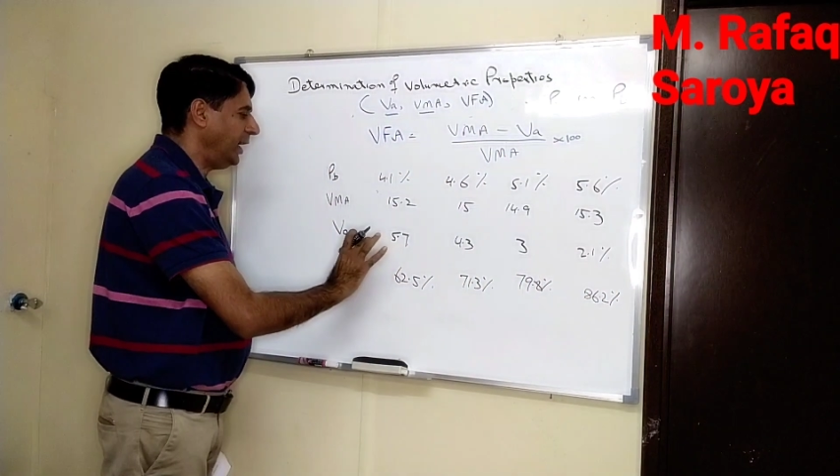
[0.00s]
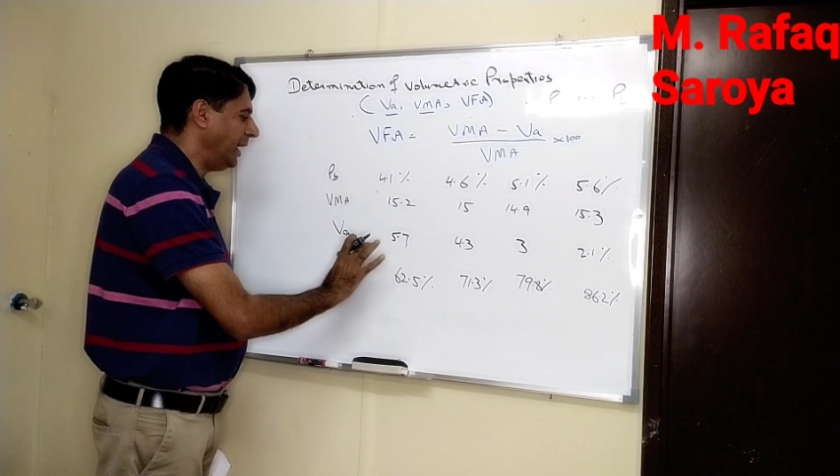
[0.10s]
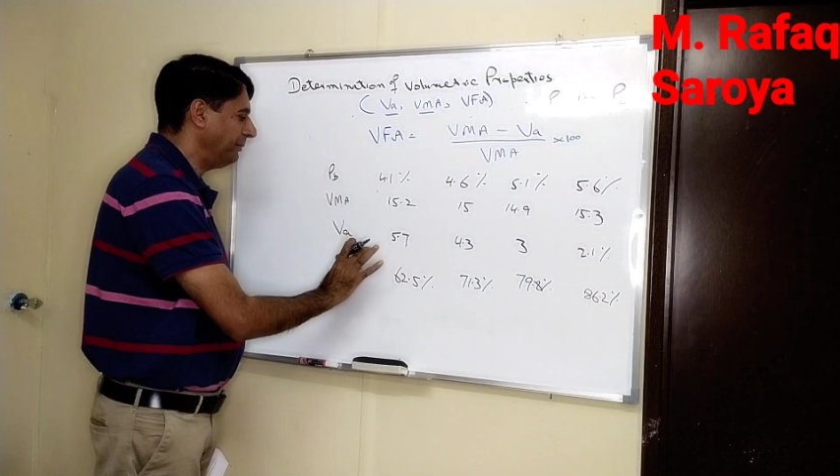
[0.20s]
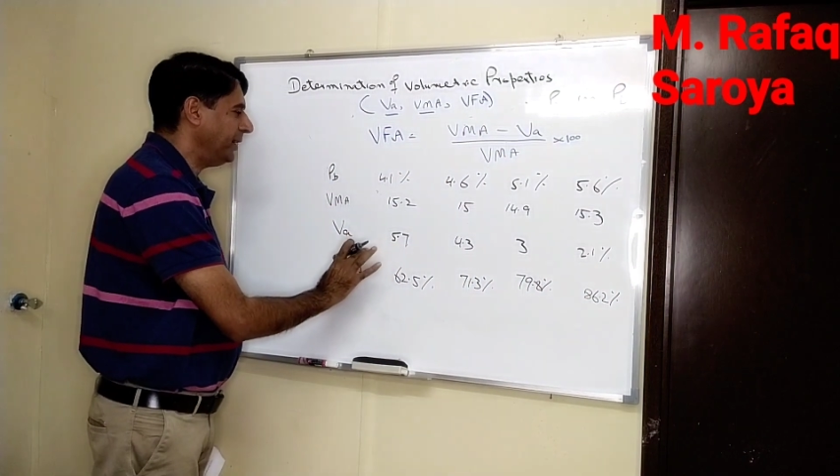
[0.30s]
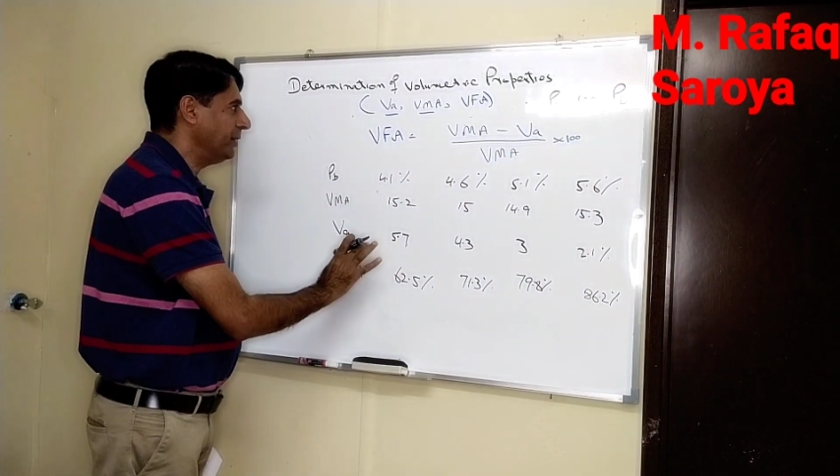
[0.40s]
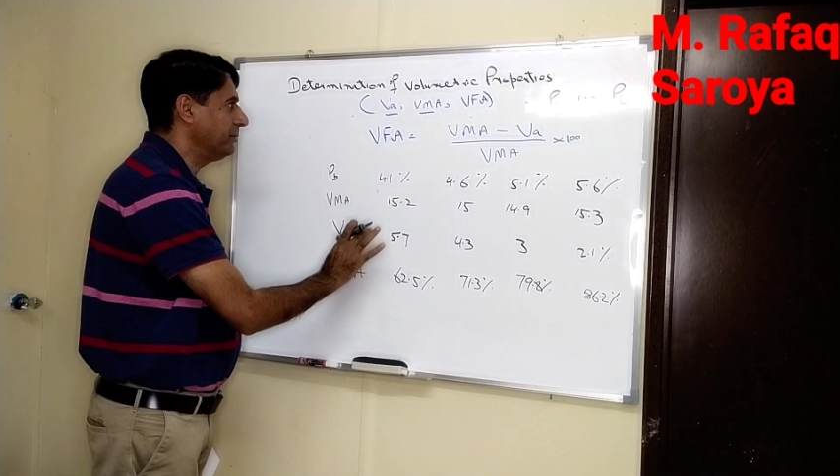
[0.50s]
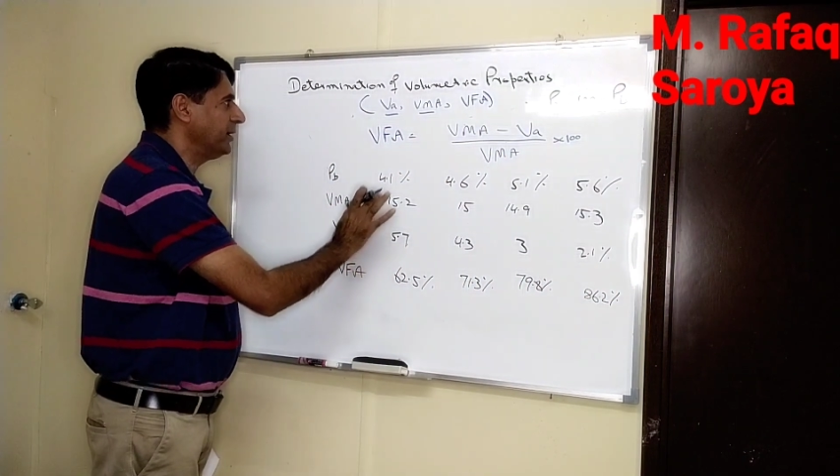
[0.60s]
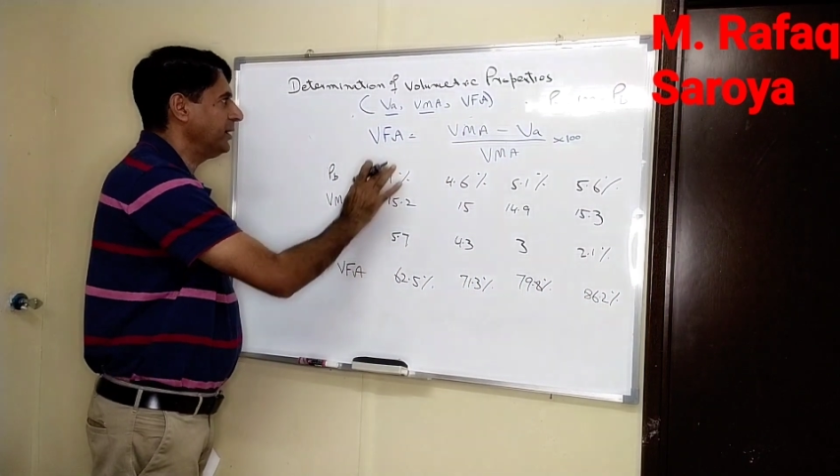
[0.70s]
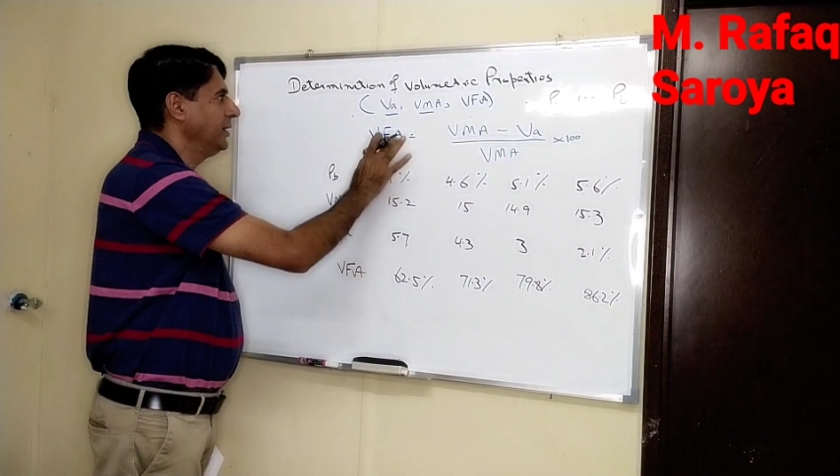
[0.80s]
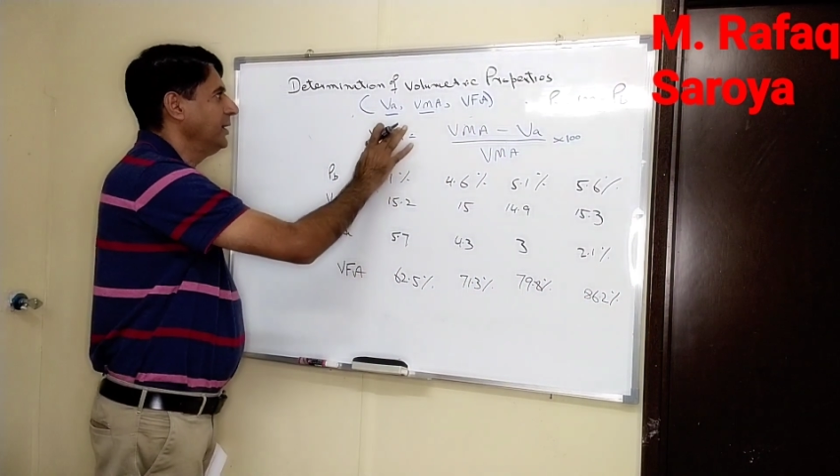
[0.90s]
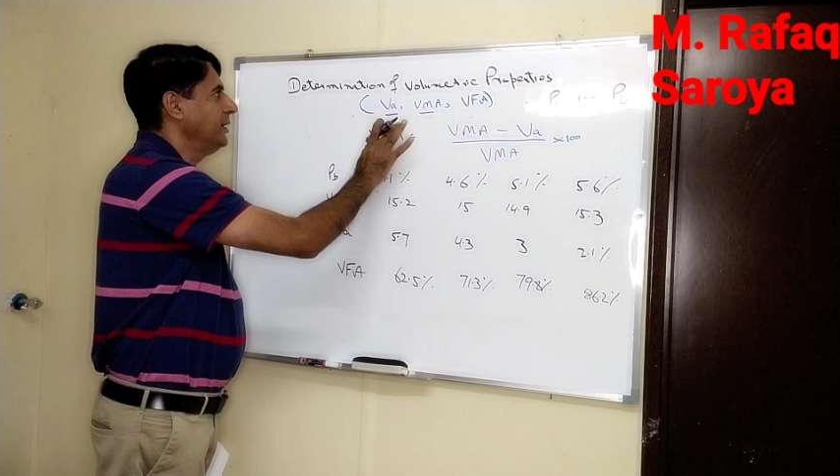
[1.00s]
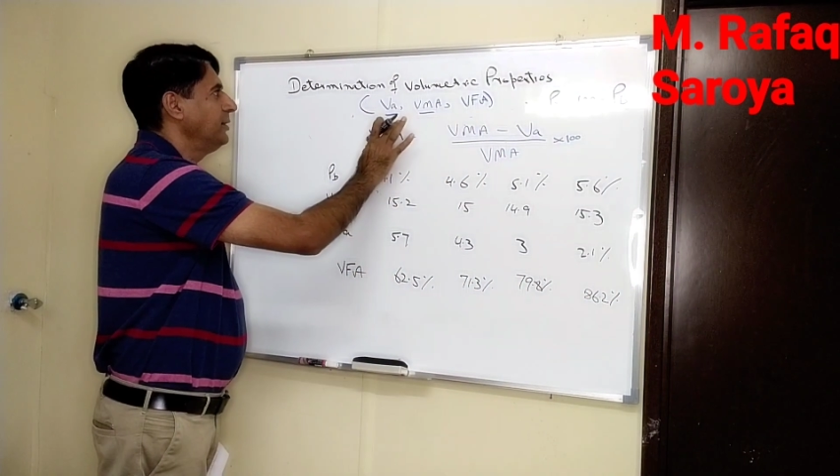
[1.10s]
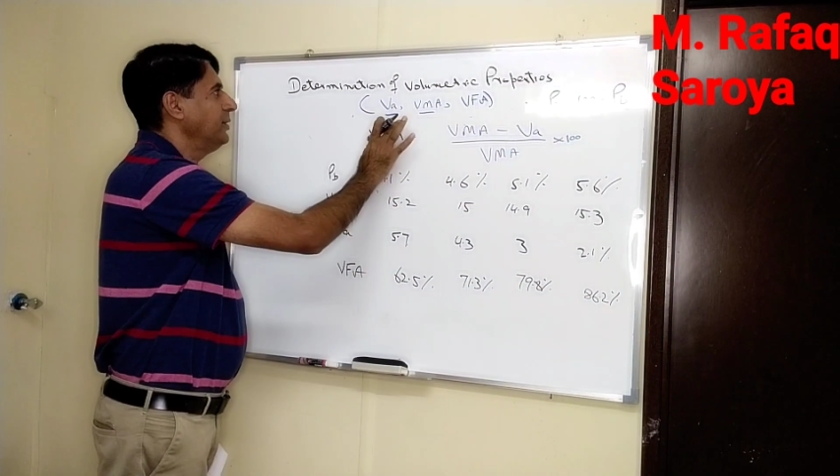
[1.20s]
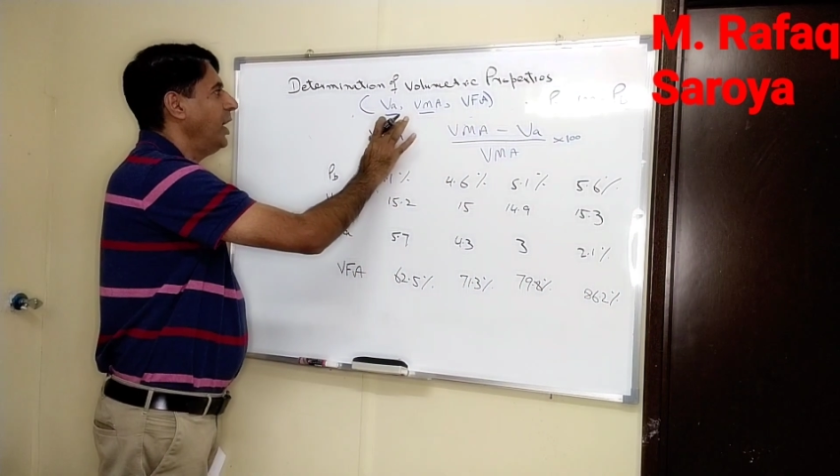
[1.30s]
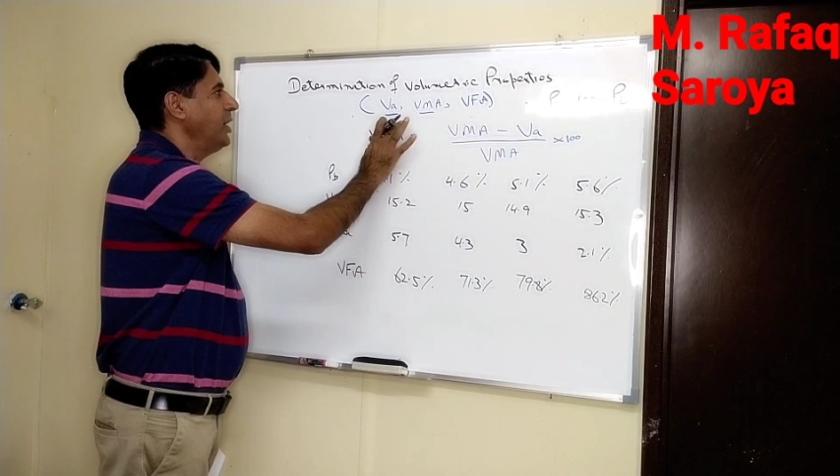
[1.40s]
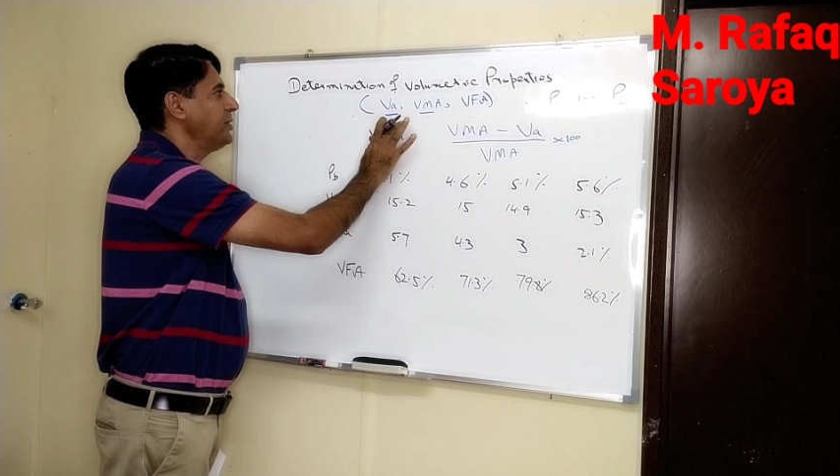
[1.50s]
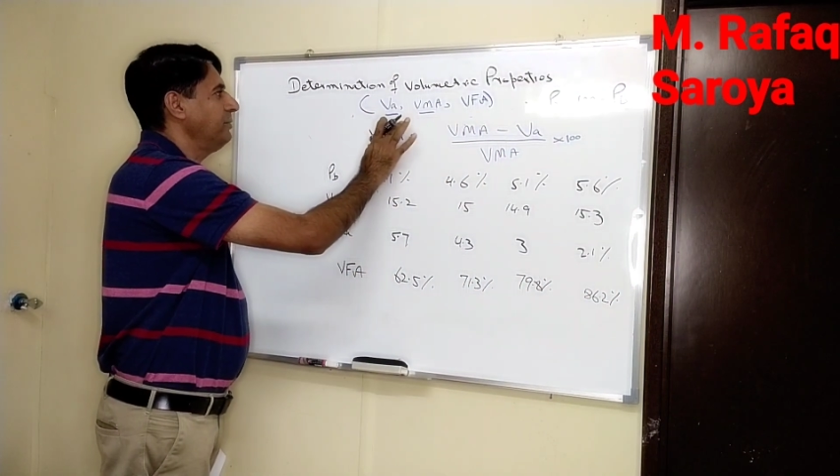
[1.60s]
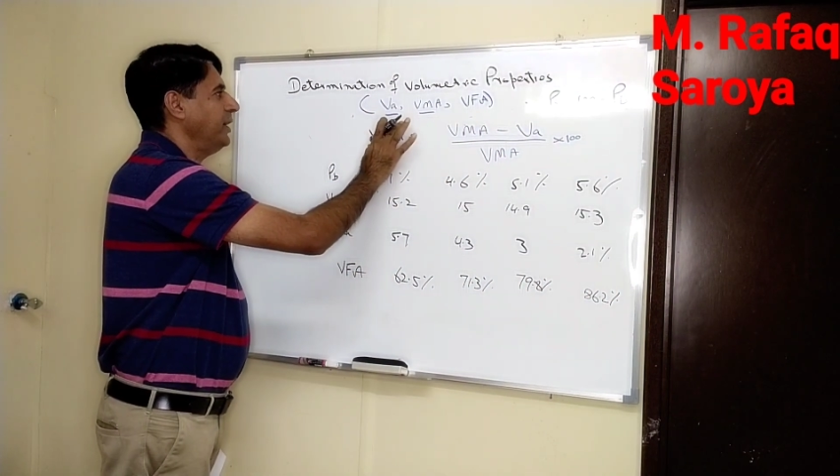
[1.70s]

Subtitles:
of our last